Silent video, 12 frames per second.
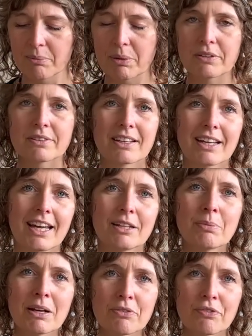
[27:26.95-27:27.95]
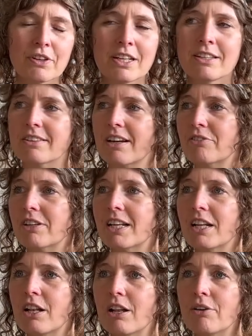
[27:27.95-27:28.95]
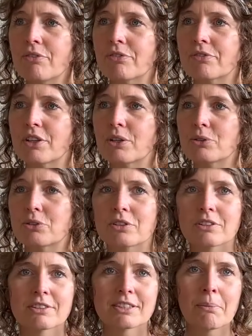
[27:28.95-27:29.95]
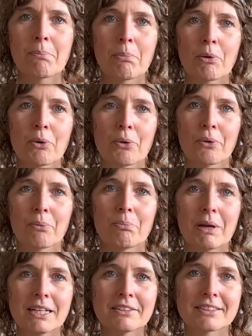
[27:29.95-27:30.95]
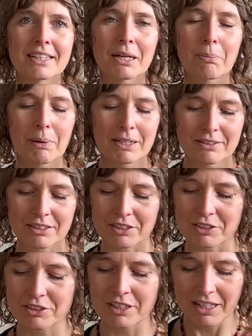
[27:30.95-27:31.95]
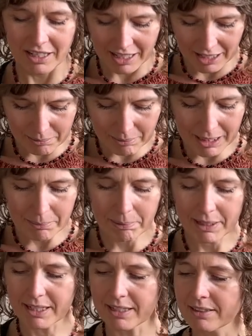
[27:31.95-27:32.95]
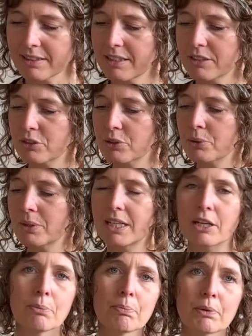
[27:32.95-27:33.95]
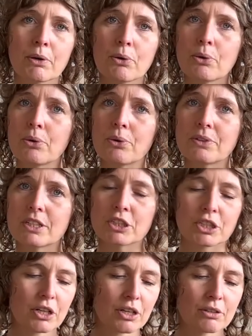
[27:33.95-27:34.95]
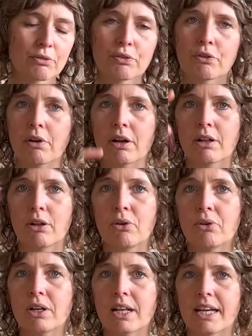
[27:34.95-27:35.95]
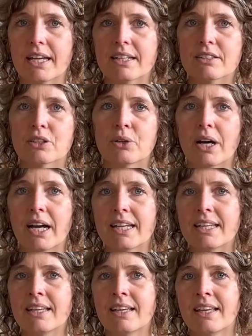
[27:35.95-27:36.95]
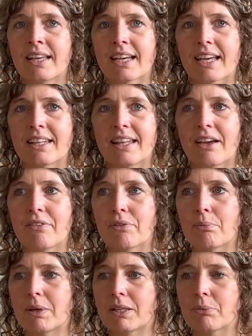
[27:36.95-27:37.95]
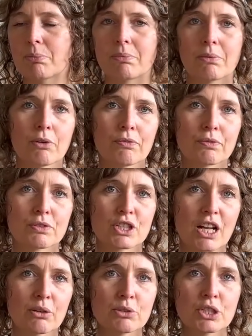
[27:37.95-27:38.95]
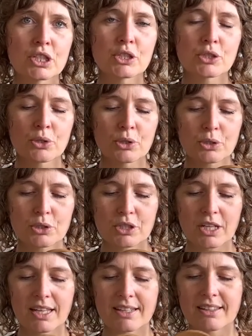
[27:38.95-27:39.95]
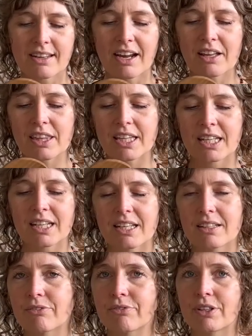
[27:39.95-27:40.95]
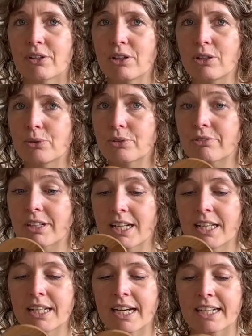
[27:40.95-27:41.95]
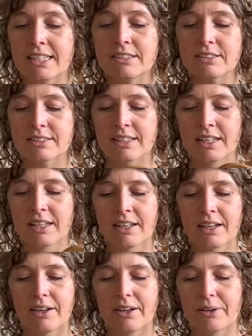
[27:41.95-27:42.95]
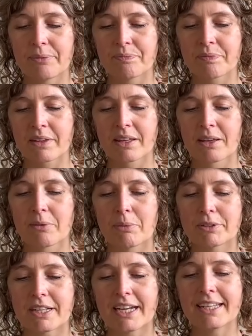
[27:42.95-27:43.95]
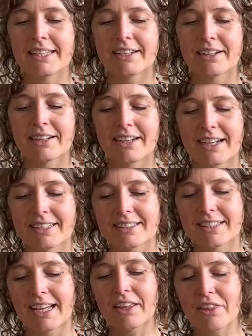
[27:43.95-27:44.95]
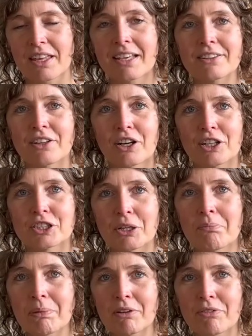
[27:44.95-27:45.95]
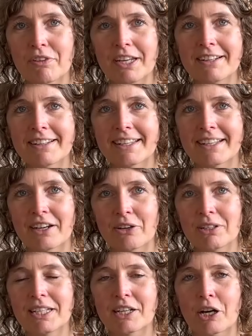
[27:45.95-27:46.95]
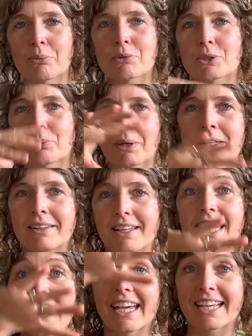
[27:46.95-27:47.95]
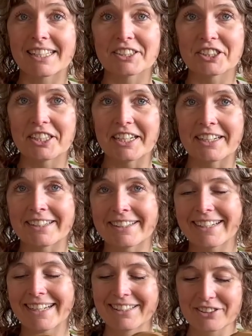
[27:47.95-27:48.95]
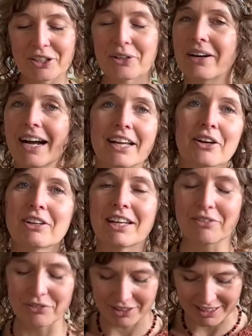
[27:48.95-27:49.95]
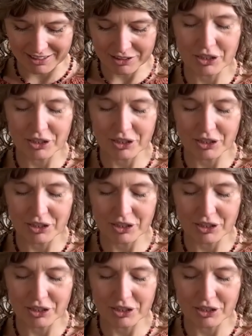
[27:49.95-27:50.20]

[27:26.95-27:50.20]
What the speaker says: But at my feet, I really love those simple, basic patterns. And my plan is to knit up all this yarn for a long leg, so I can have a bit of slouchy socks, and I think it will look really nice. But I think the hard jumping feeling only comes when the leg is there. So I only have to knit it.